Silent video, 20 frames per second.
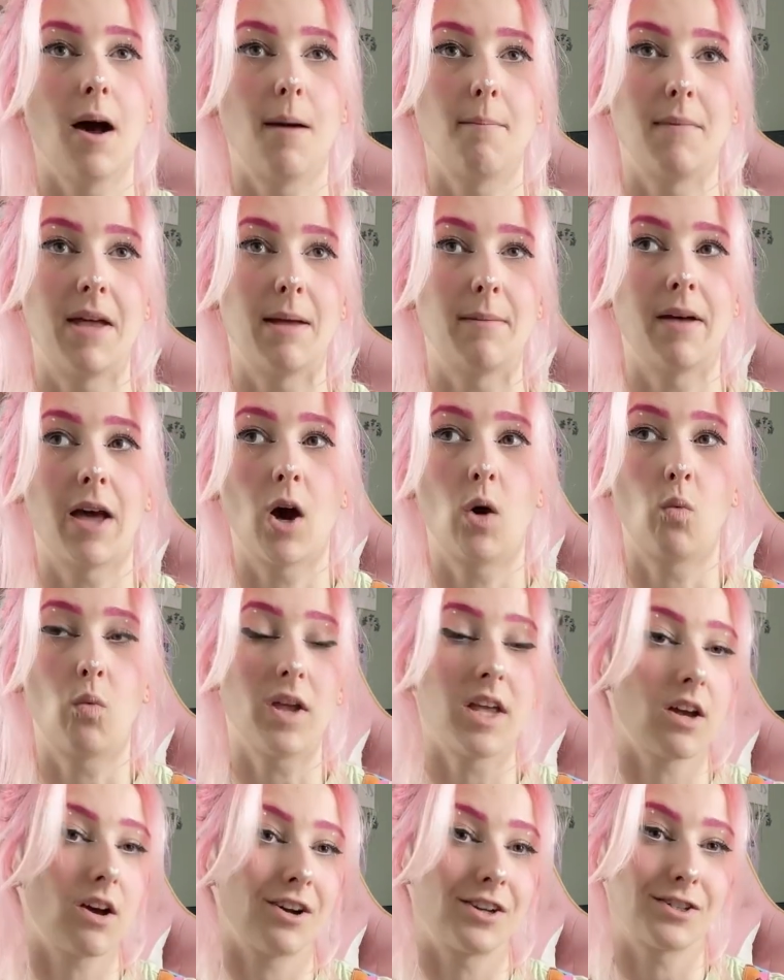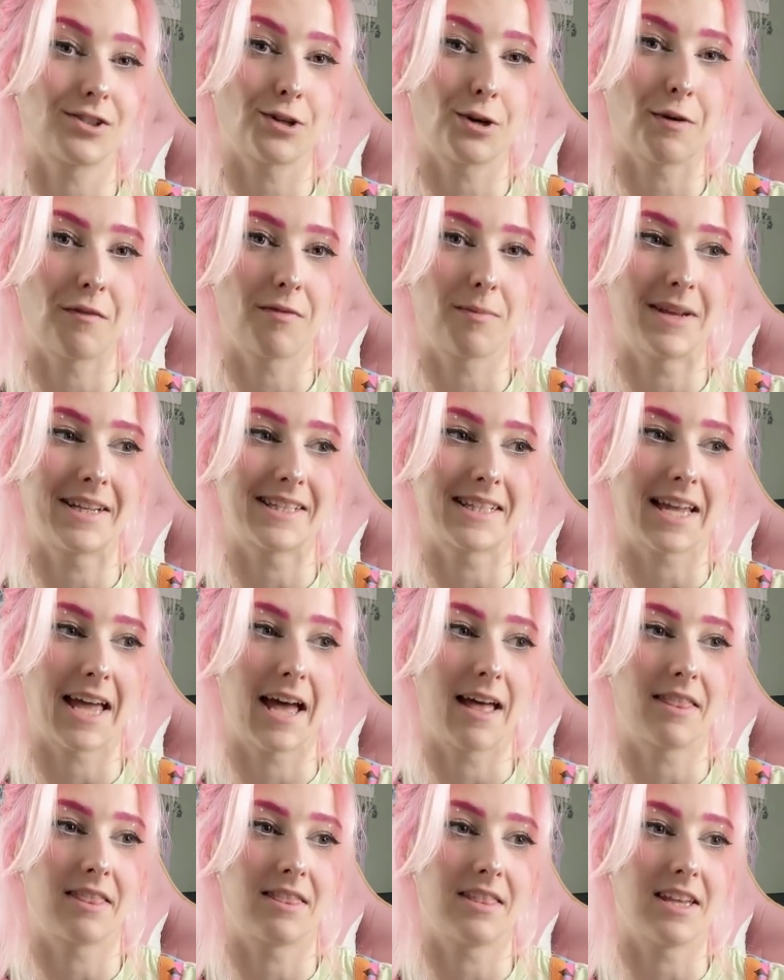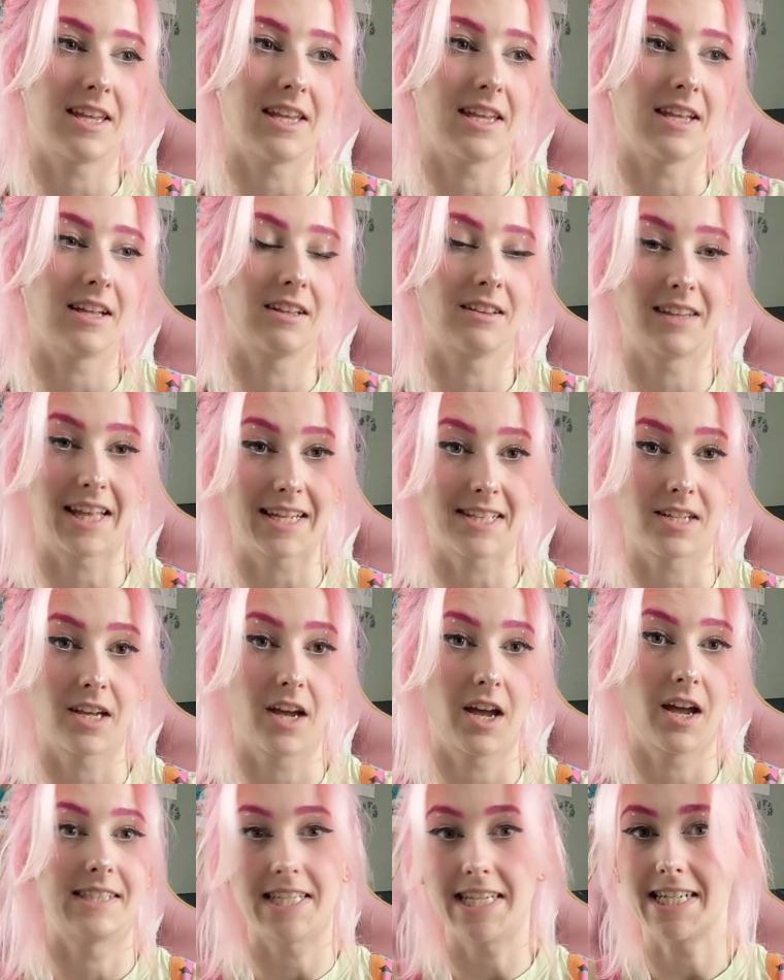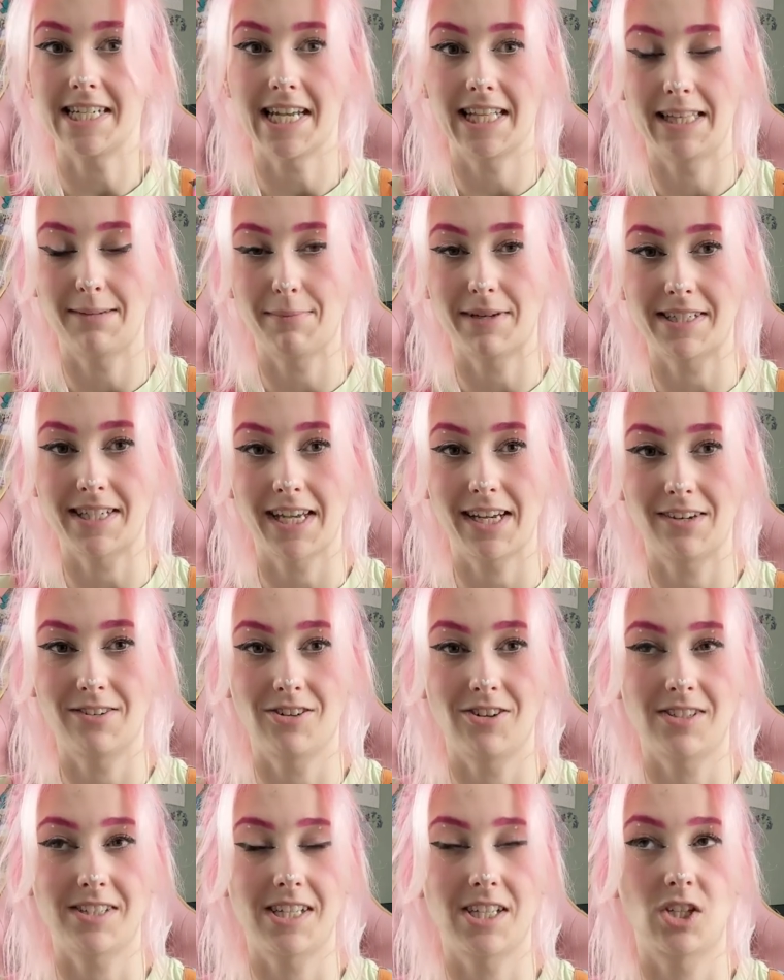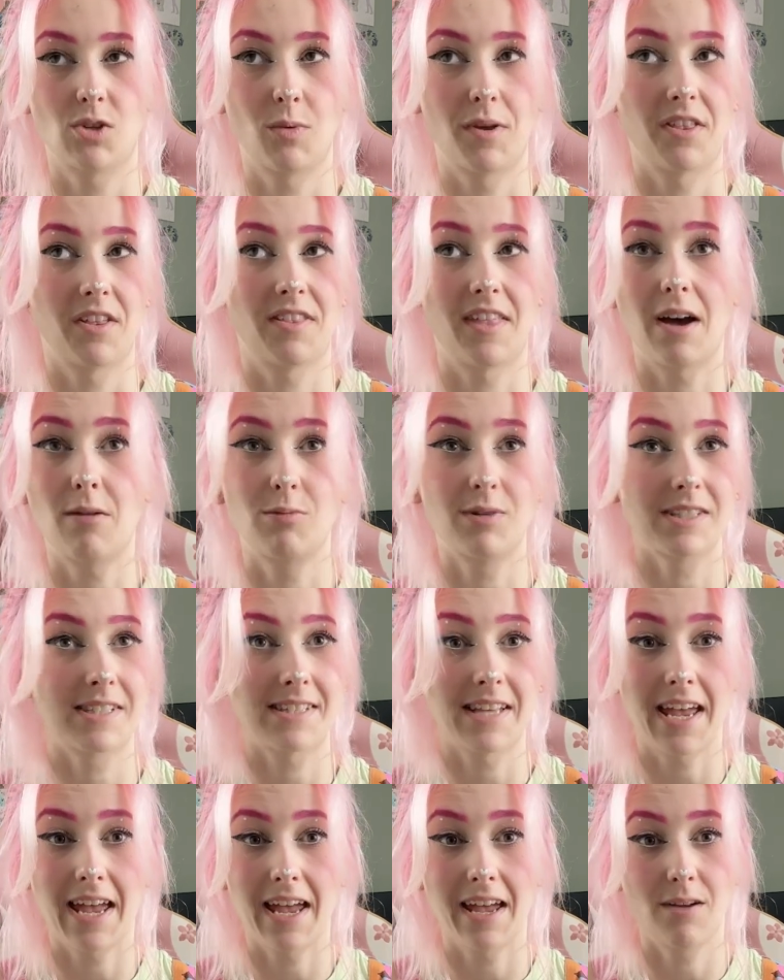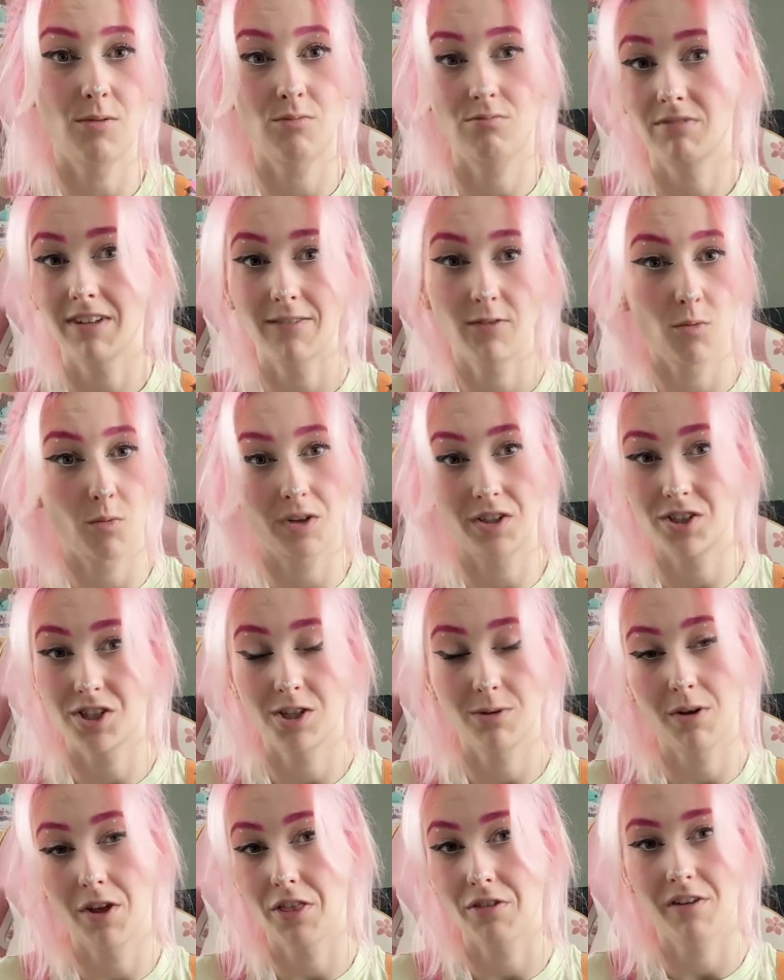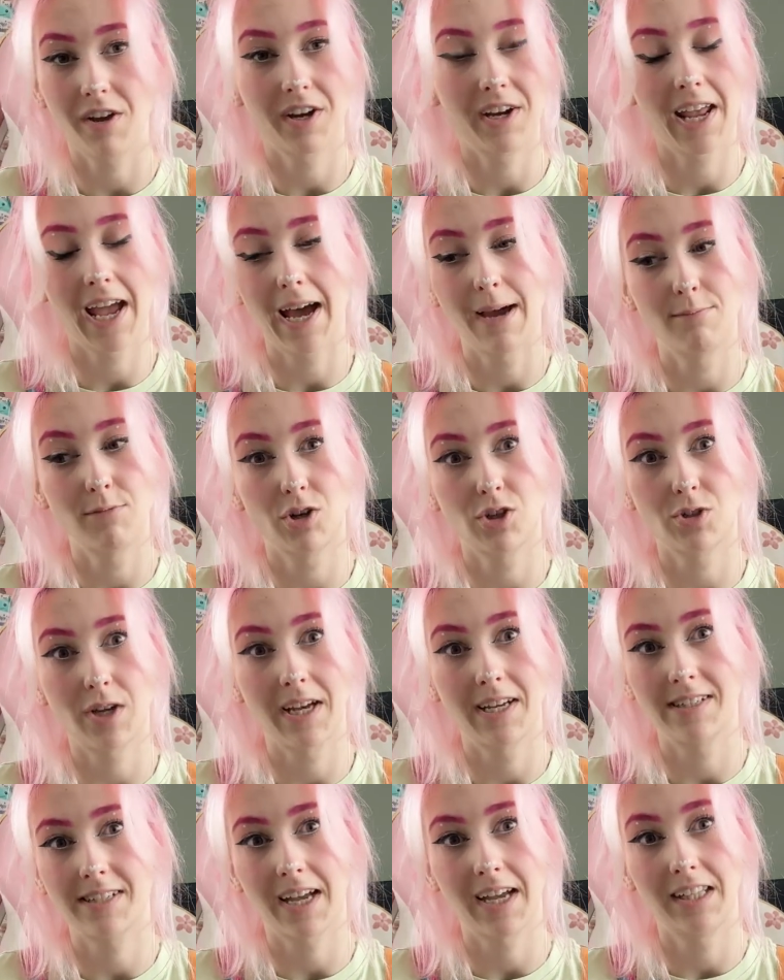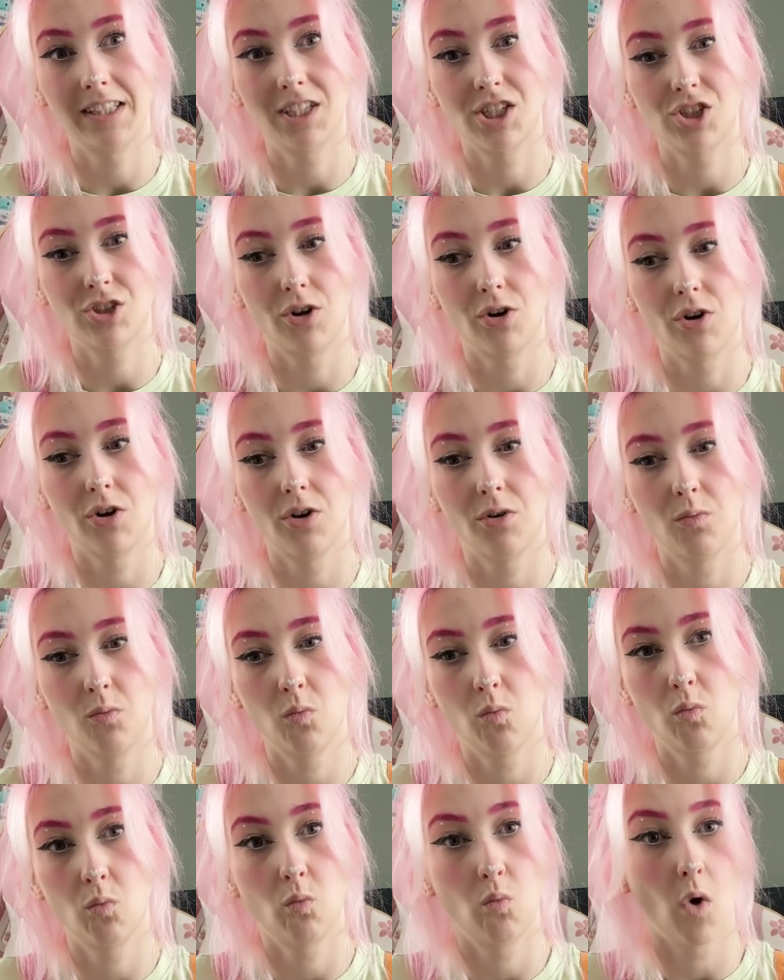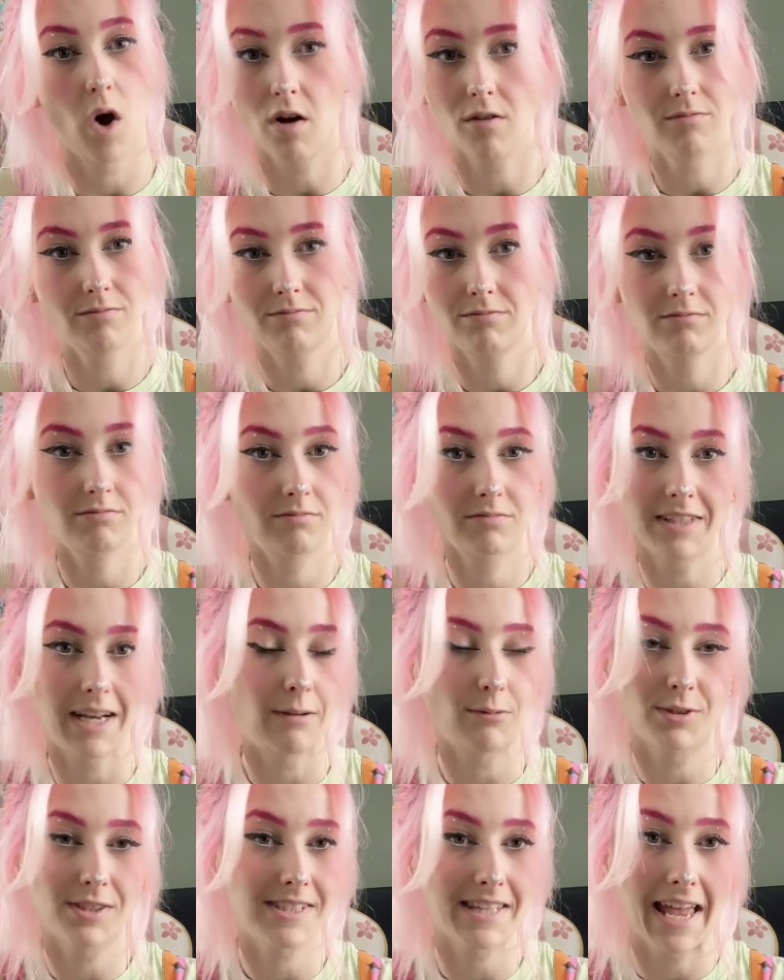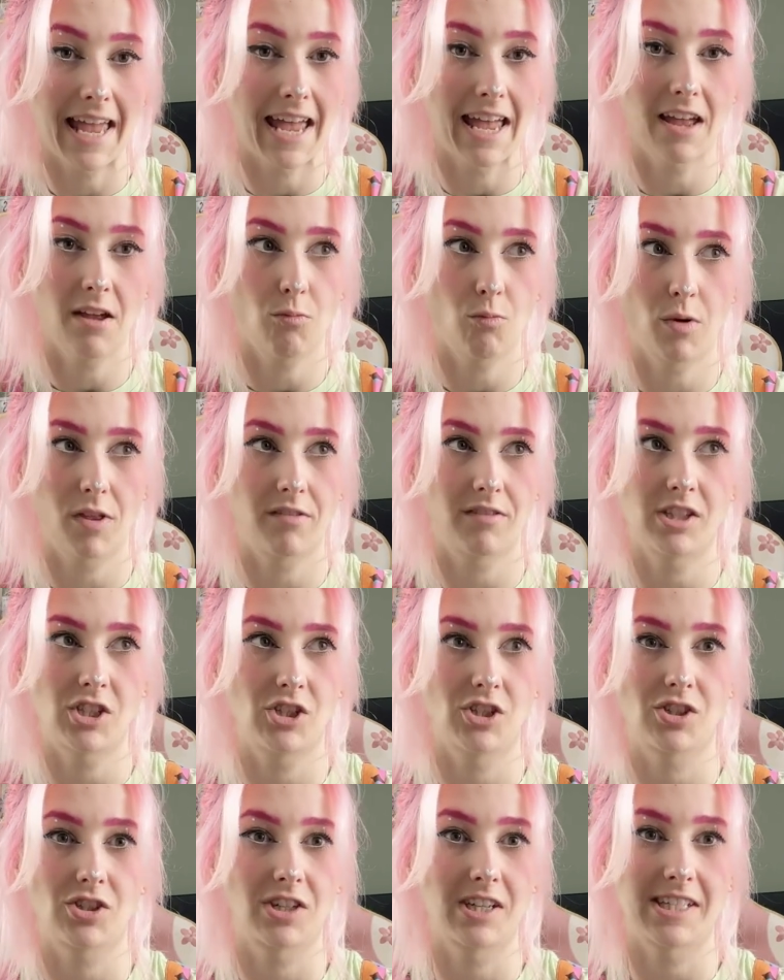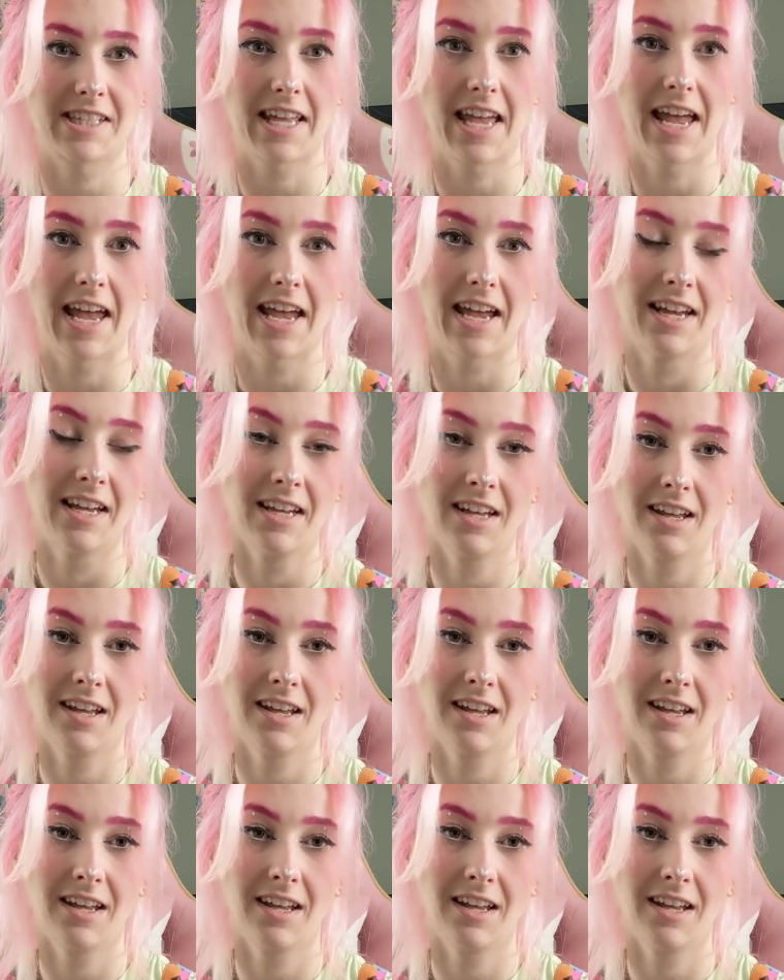maybe a week or so for me to get the letter detailing my diagnosis. So whether that will say level 1, 2 or 3 on it, I'm not entirely sure what that will say, whether it's just going to say,